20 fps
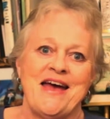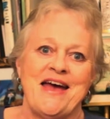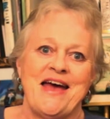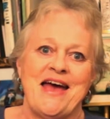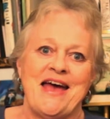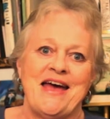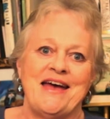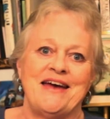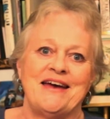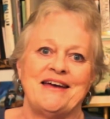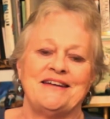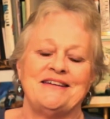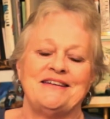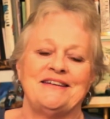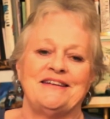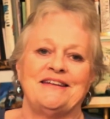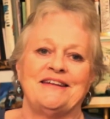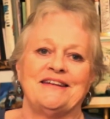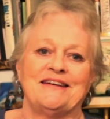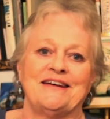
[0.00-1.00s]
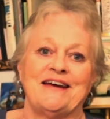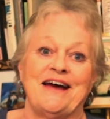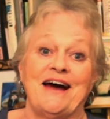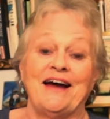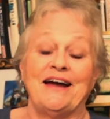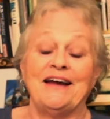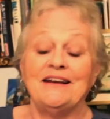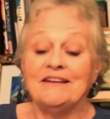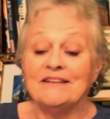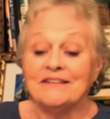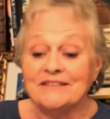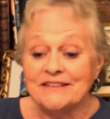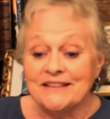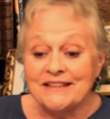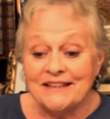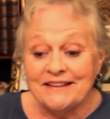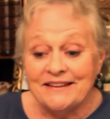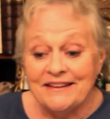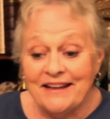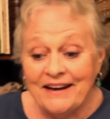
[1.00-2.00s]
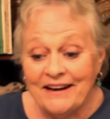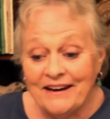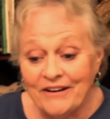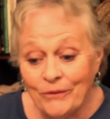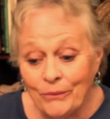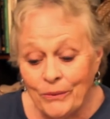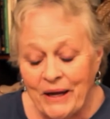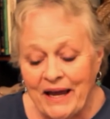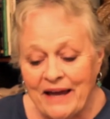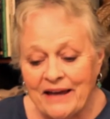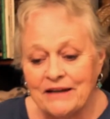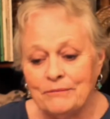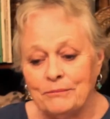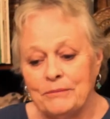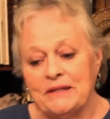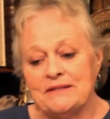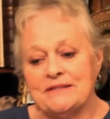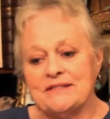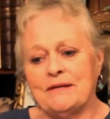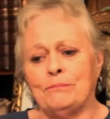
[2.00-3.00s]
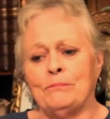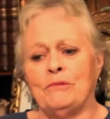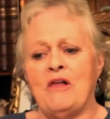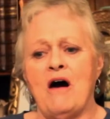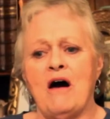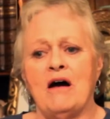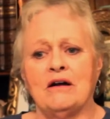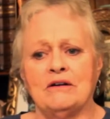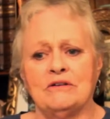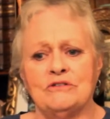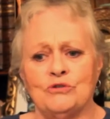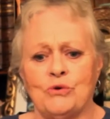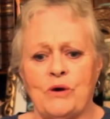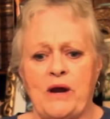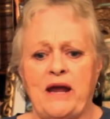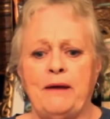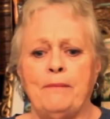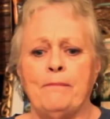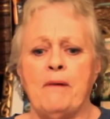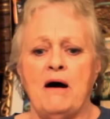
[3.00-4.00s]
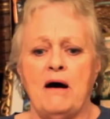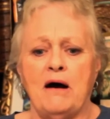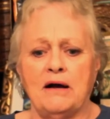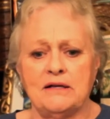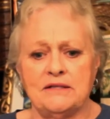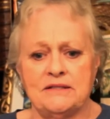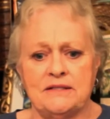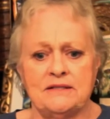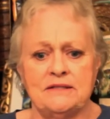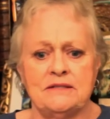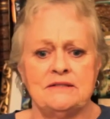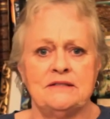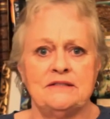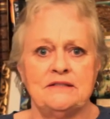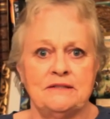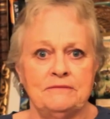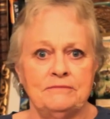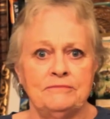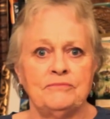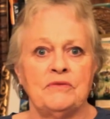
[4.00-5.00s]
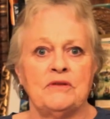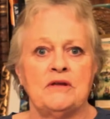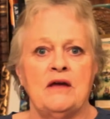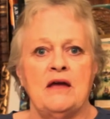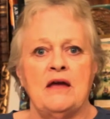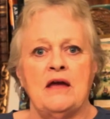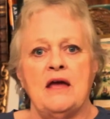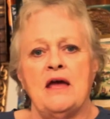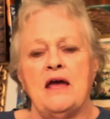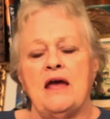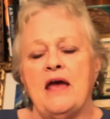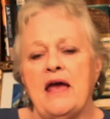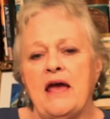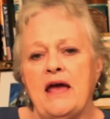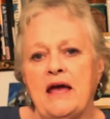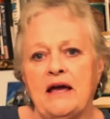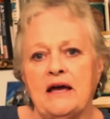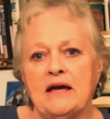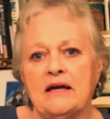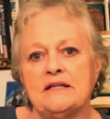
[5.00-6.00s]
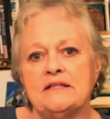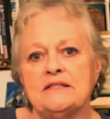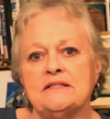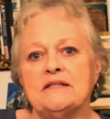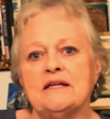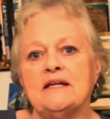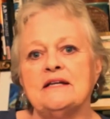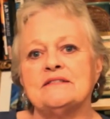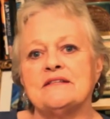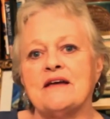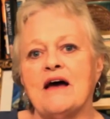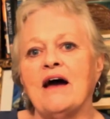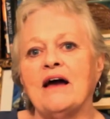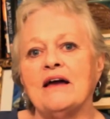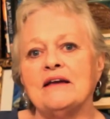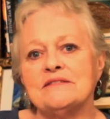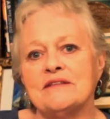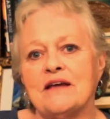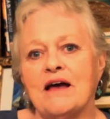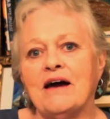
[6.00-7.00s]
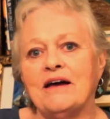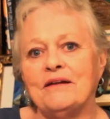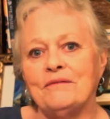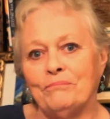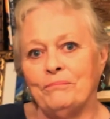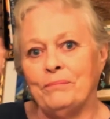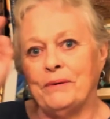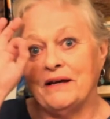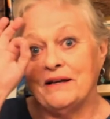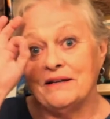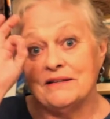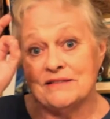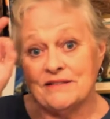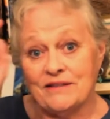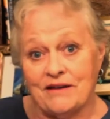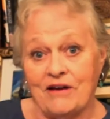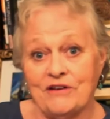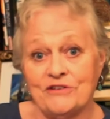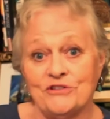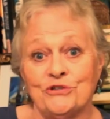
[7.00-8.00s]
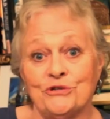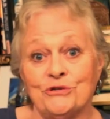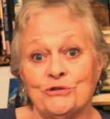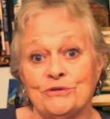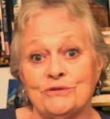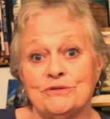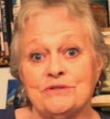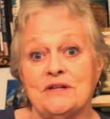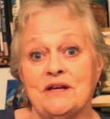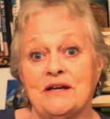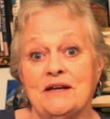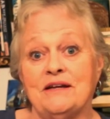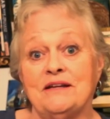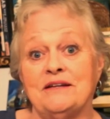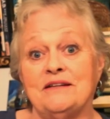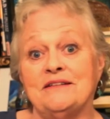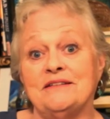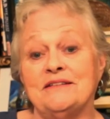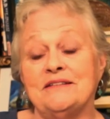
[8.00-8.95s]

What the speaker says: And the guy looked in there. We had him in some long tray boxes, and his eyes got big as saucers, and